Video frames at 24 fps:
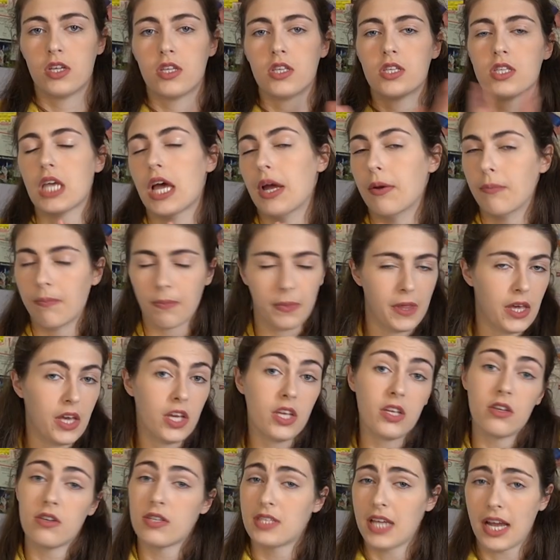So,
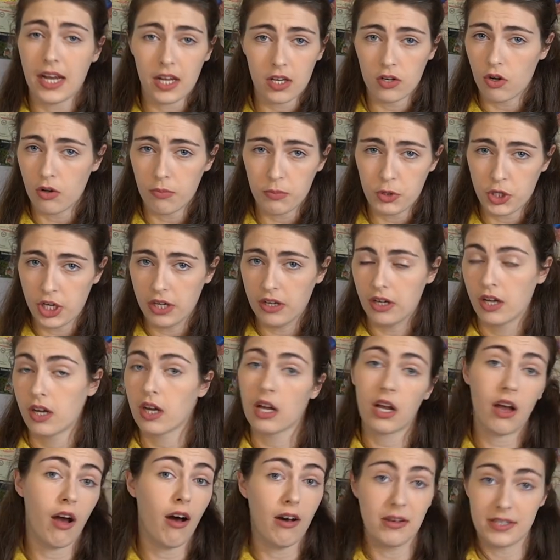your second option,
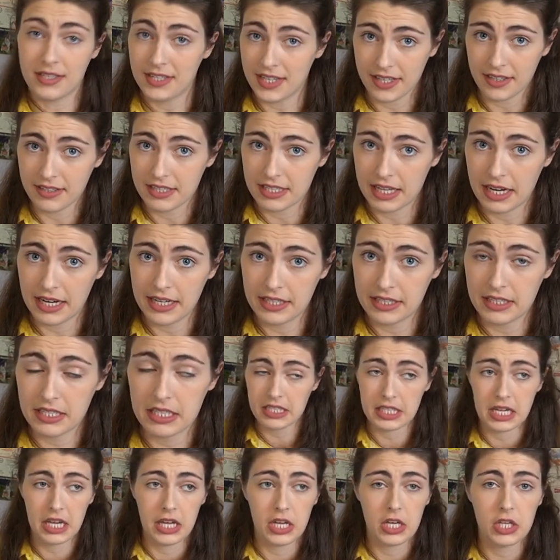casting
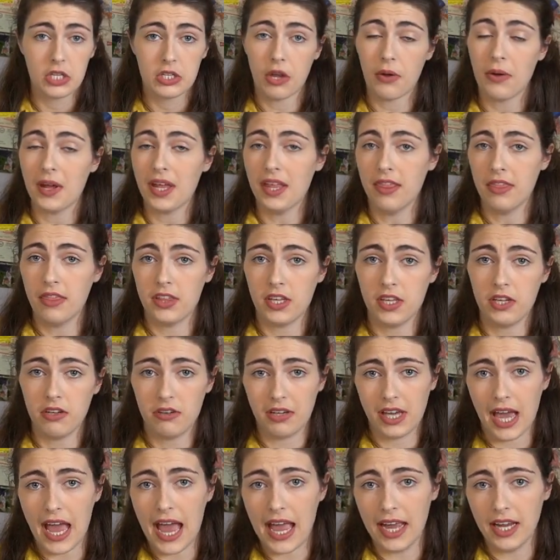sites. So in
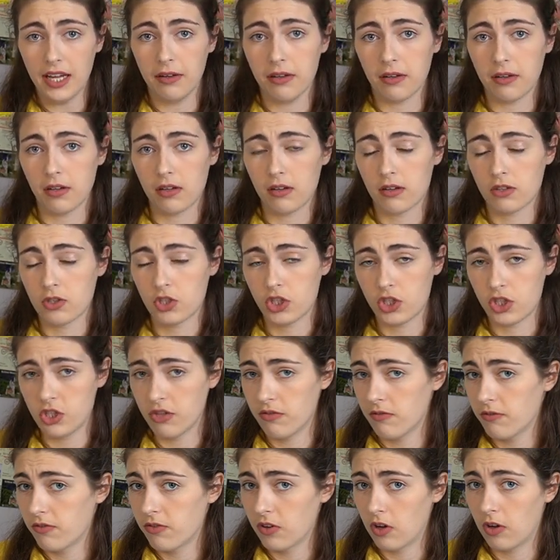the UK,
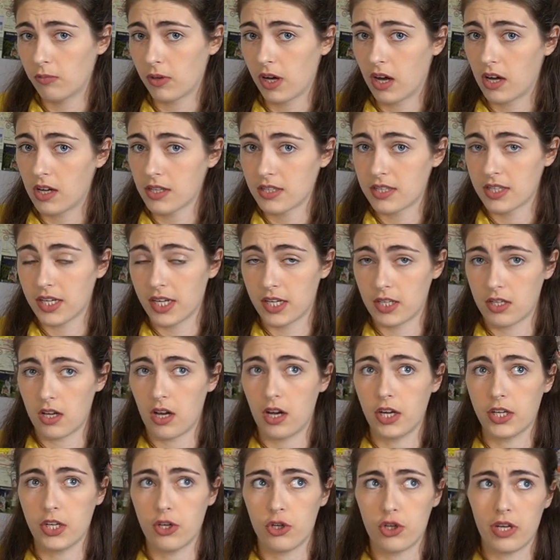student film castings
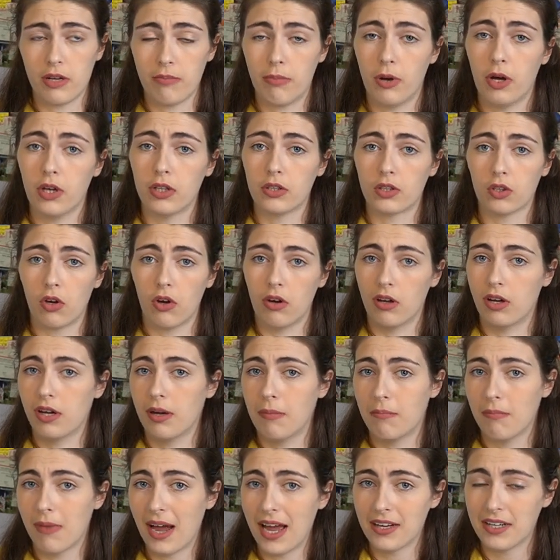are usually put
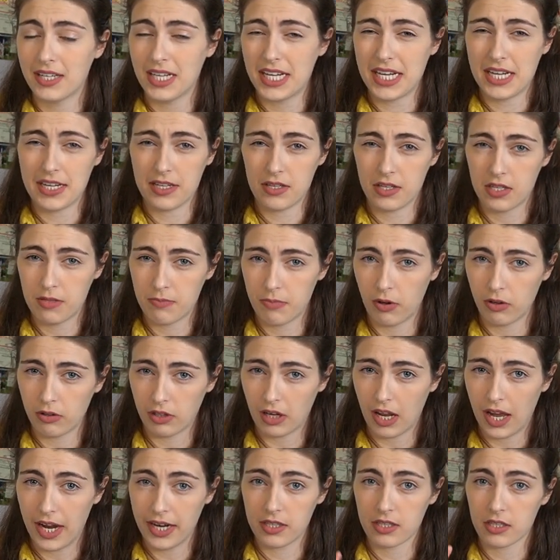on Mandy,
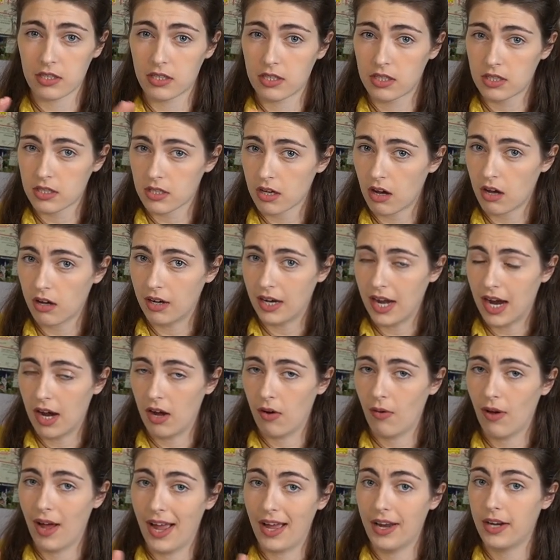Spotlight, Star
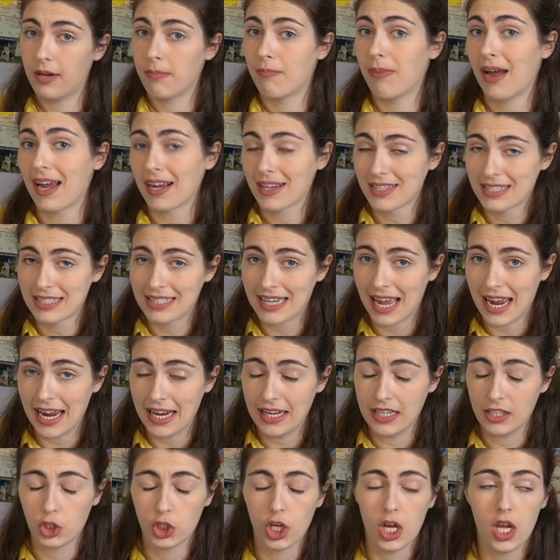Now, and
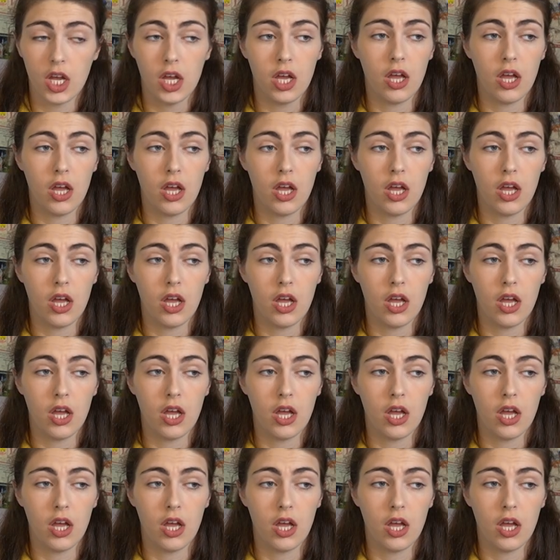Backstage.